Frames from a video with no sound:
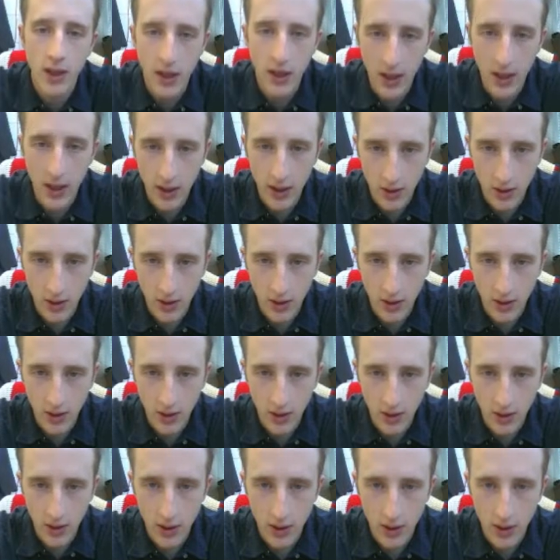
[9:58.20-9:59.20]
Actually, I
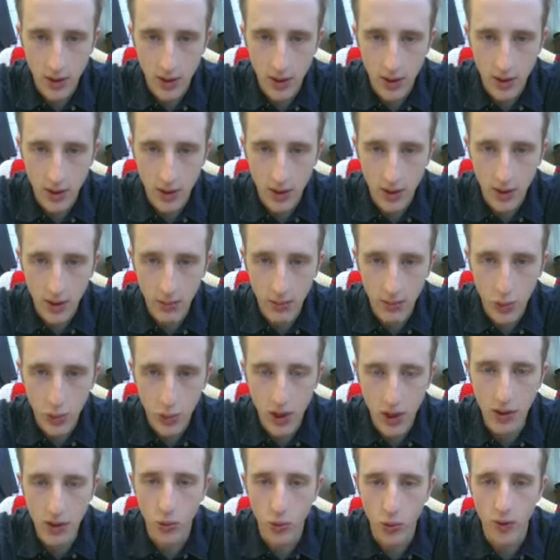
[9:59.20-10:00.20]
should,
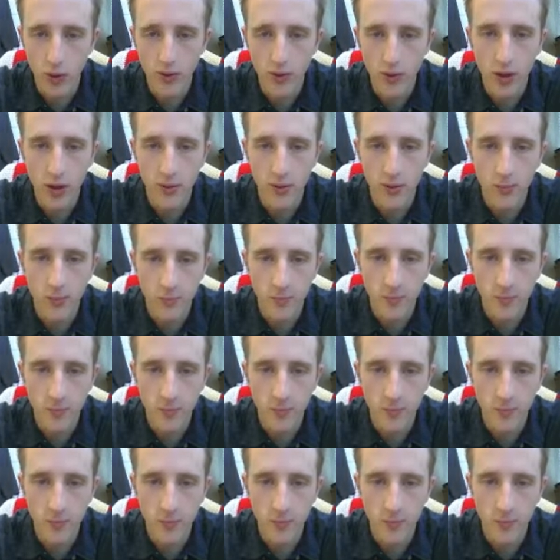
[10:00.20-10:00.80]
but it'll work for now.